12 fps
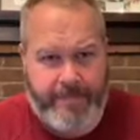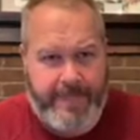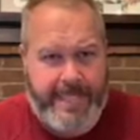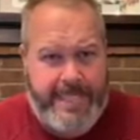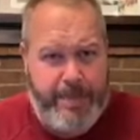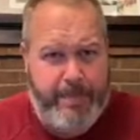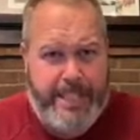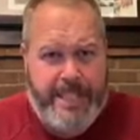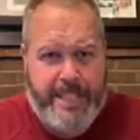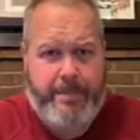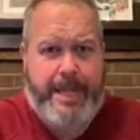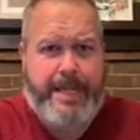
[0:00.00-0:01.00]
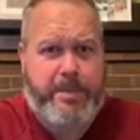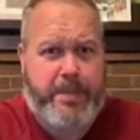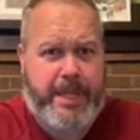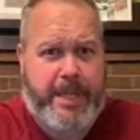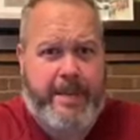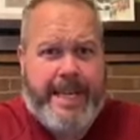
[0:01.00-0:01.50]
He speeds up, I
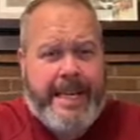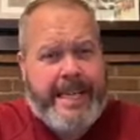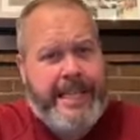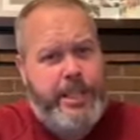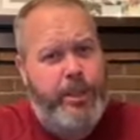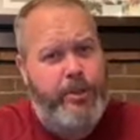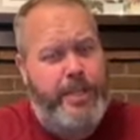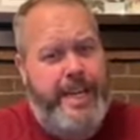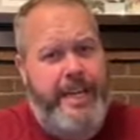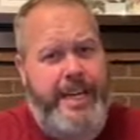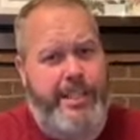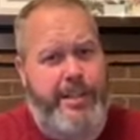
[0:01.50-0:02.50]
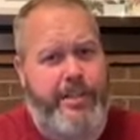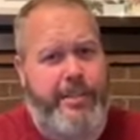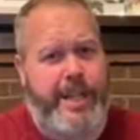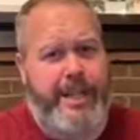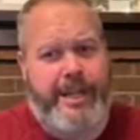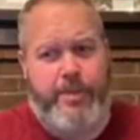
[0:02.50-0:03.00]
speed up. He slows down, I slow
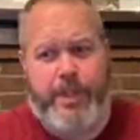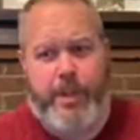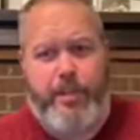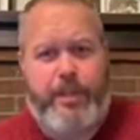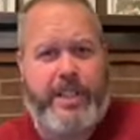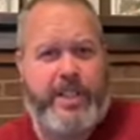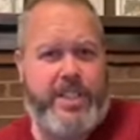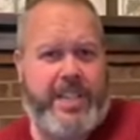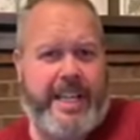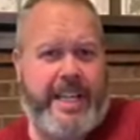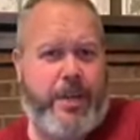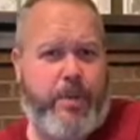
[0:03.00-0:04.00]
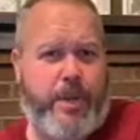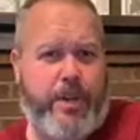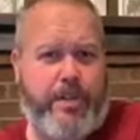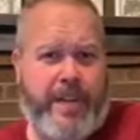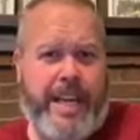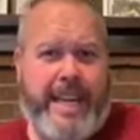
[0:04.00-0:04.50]
down. He went over to this lane, I went
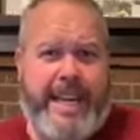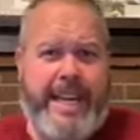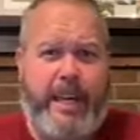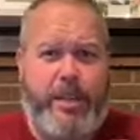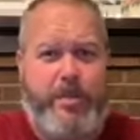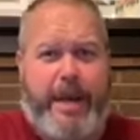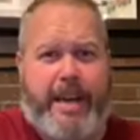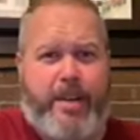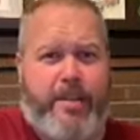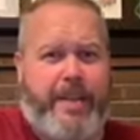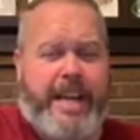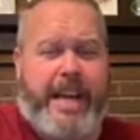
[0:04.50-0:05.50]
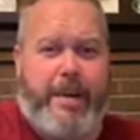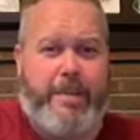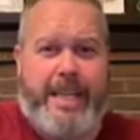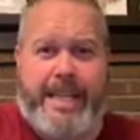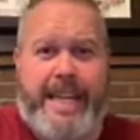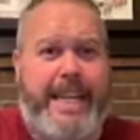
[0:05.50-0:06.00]
over. He comes back over. I
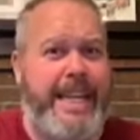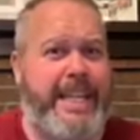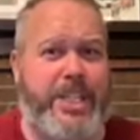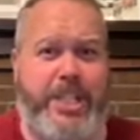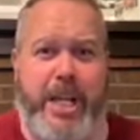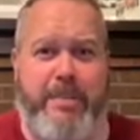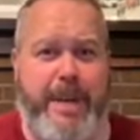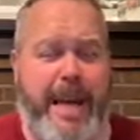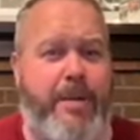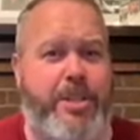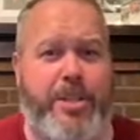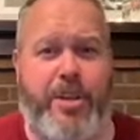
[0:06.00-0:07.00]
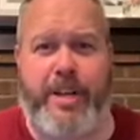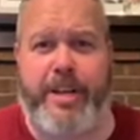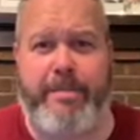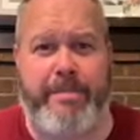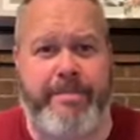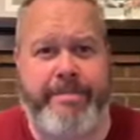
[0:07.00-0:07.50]
mean, he couldn't shake me. I was on
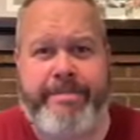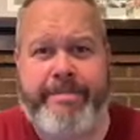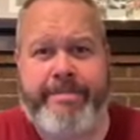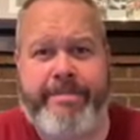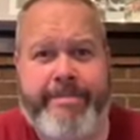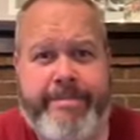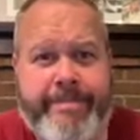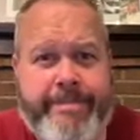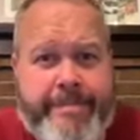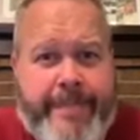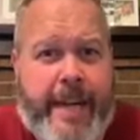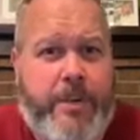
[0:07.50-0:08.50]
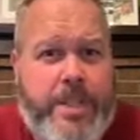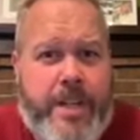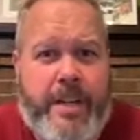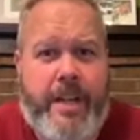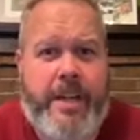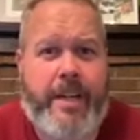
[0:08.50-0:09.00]
him. I was
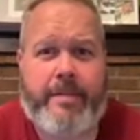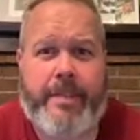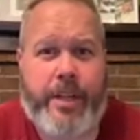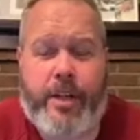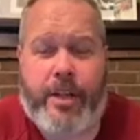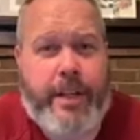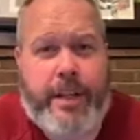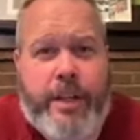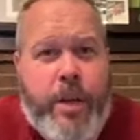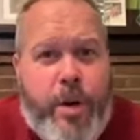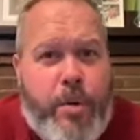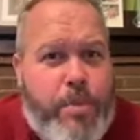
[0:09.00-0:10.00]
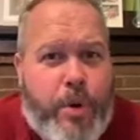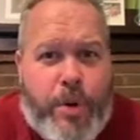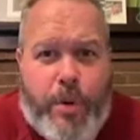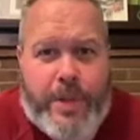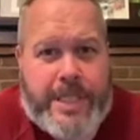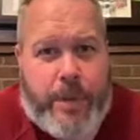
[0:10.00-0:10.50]
on, you know, no
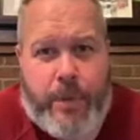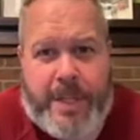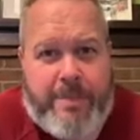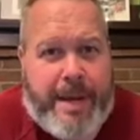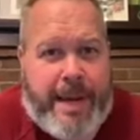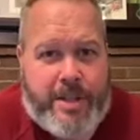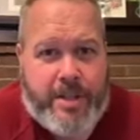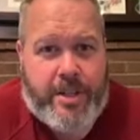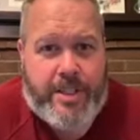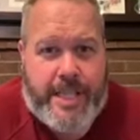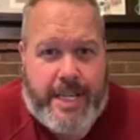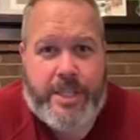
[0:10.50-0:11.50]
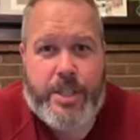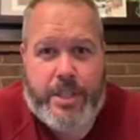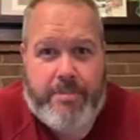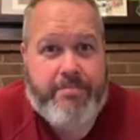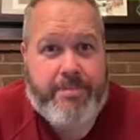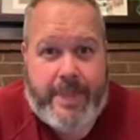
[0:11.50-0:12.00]
more was I wanting to pass cars. I just,
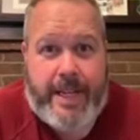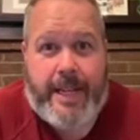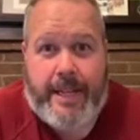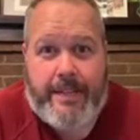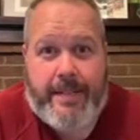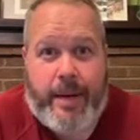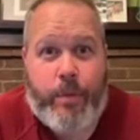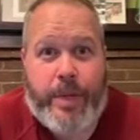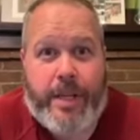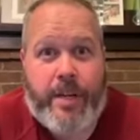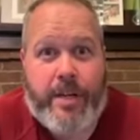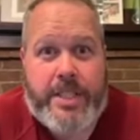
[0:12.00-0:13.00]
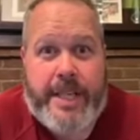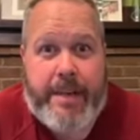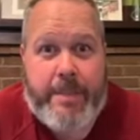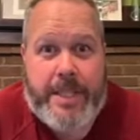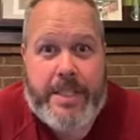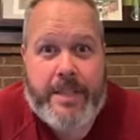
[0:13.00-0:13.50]
I wanted to cause
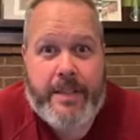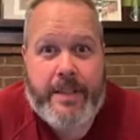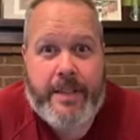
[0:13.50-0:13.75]
damage.